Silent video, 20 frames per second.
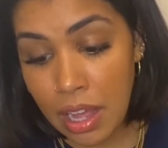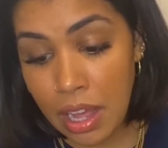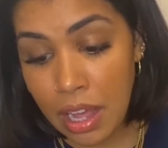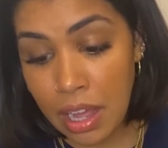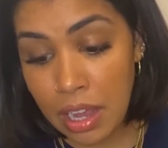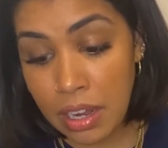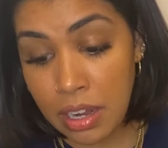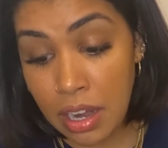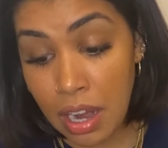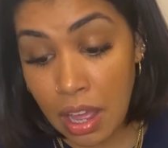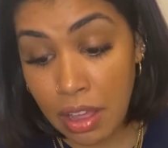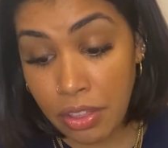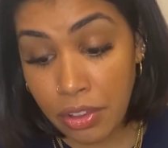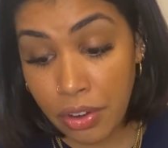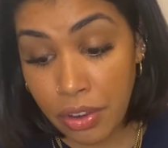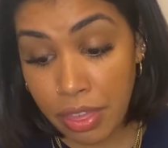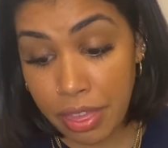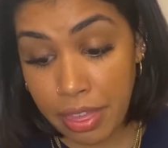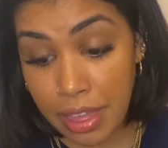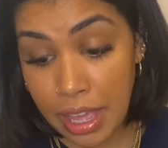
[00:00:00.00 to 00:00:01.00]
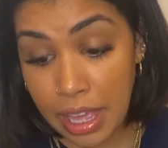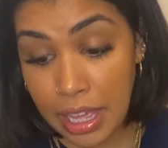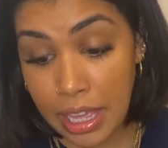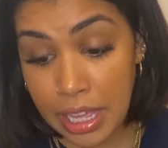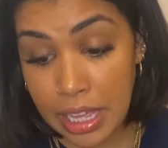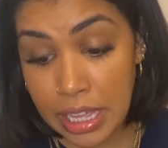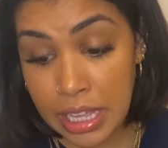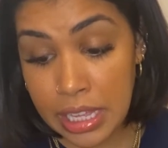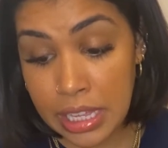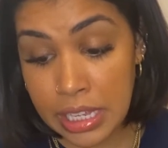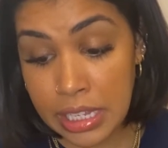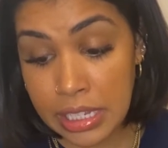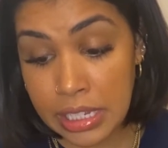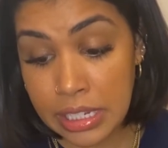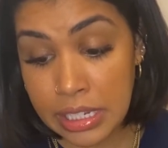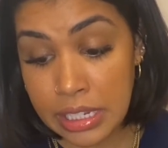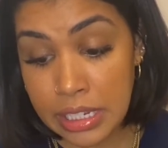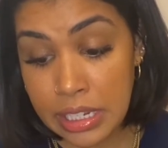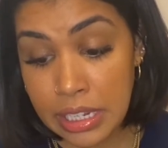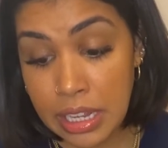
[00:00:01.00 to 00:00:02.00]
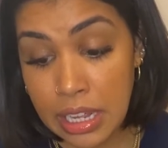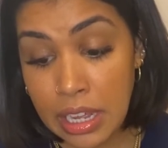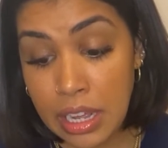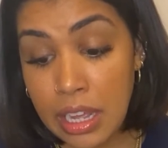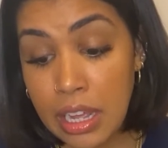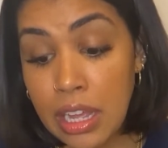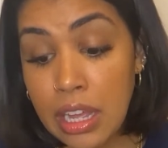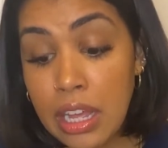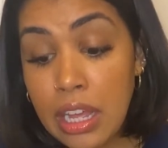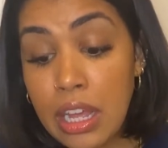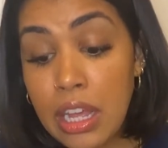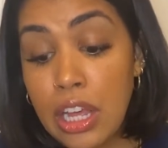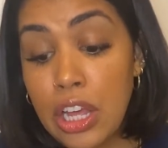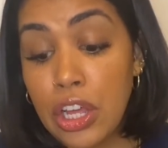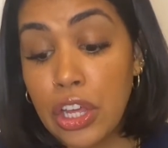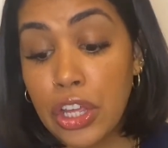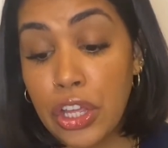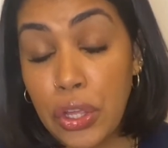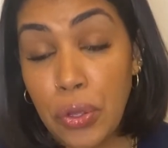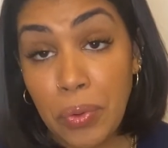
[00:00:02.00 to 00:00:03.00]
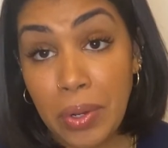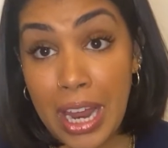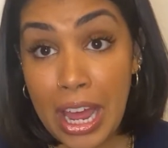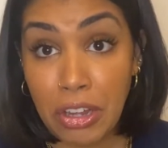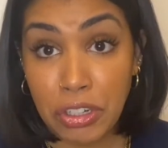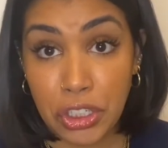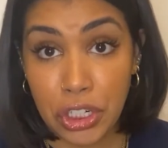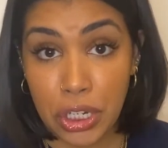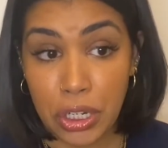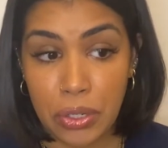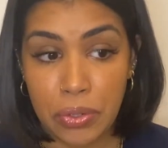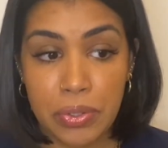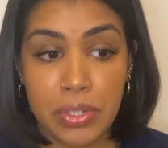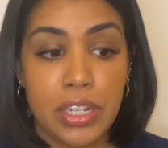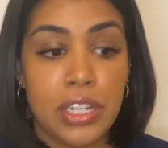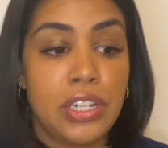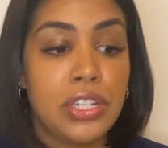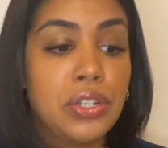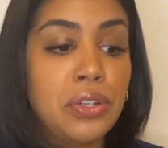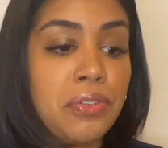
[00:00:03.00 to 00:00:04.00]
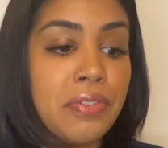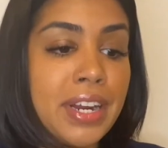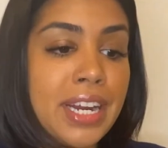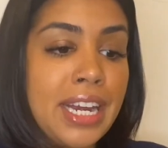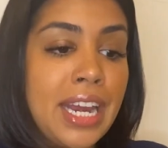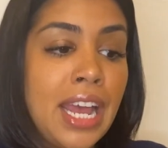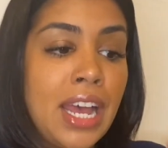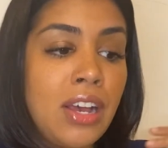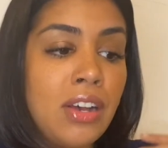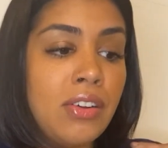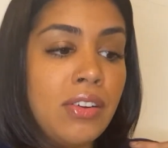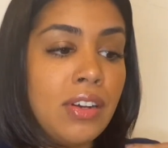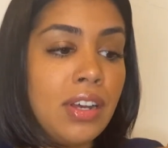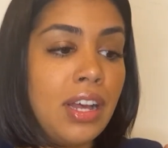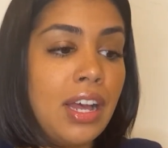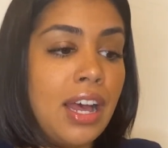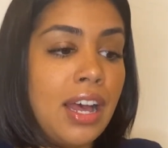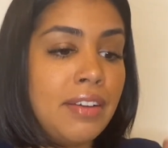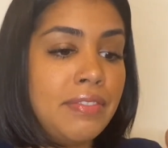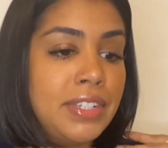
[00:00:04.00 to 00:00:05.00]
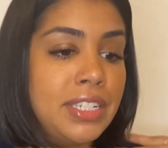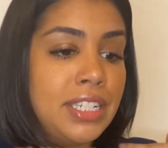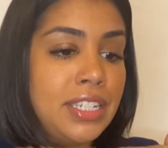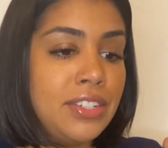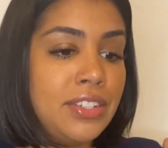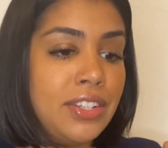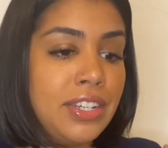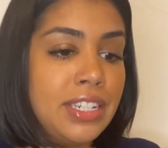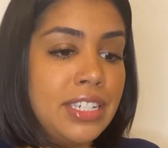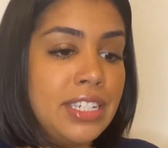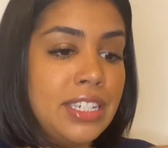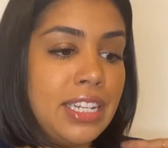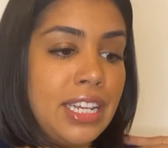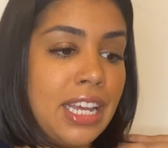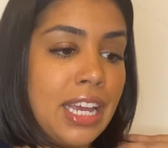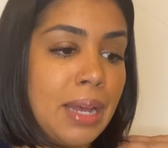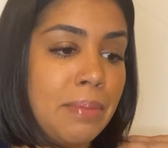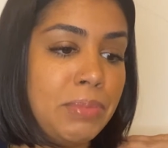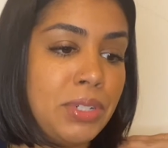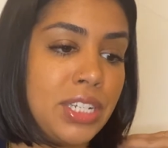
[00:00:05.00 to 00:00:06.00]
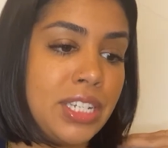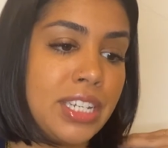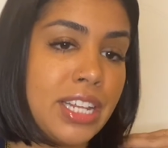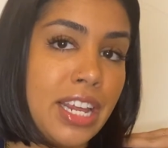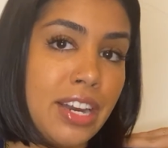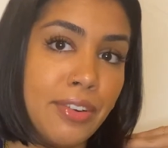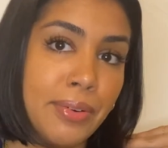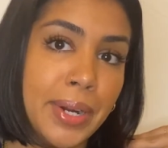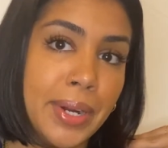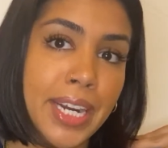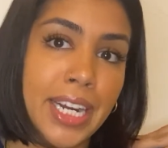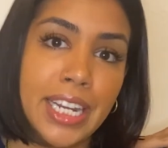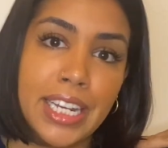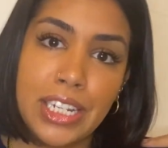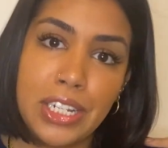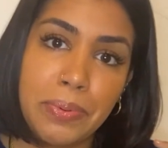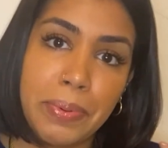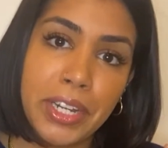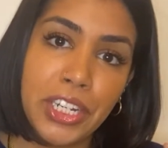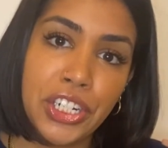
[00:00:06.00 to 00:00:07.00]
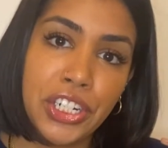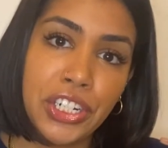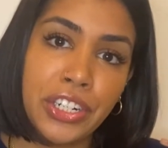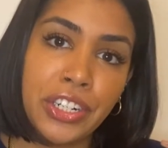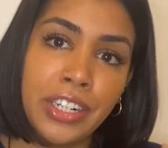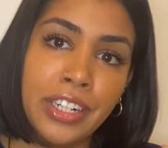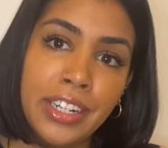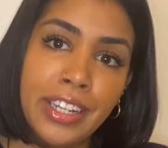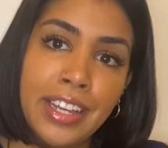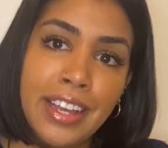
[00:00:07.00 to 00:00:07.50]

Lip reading: another thing is cute lounge clothes. So right now, obviously, as you can see, I'm just kind of wearing a sweatshirt.